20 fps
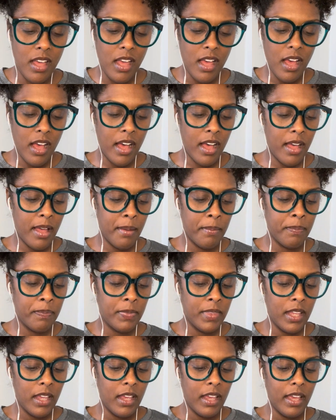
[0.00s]
Um,
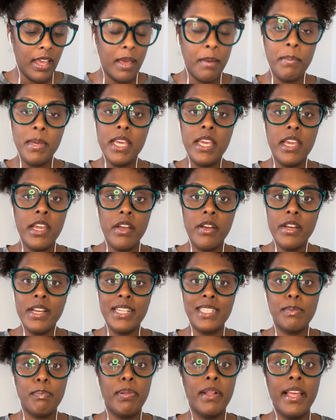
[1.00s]
and be
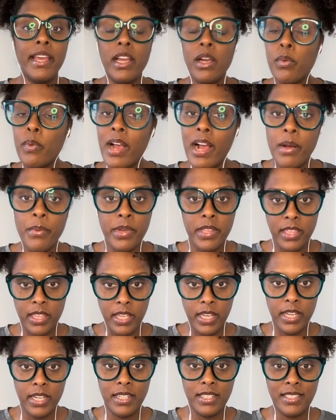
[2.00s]
curious, play around with
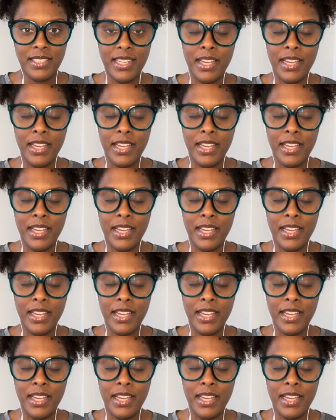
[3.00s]
things.